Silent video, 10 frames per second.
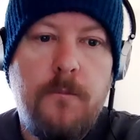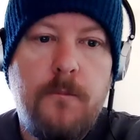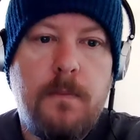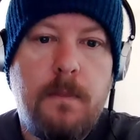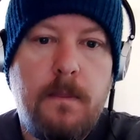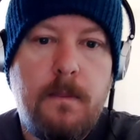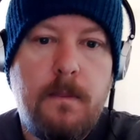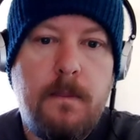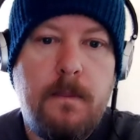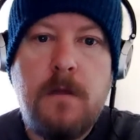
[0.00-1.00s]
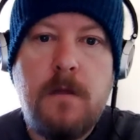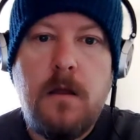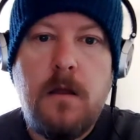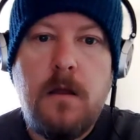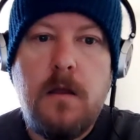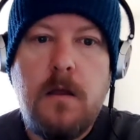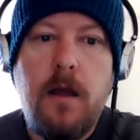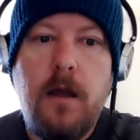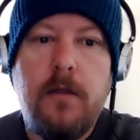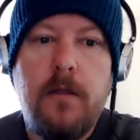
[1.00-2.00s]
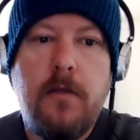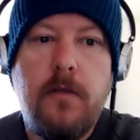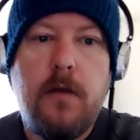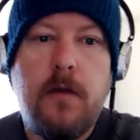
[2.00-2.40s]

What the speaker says: Well, no, I think the thing.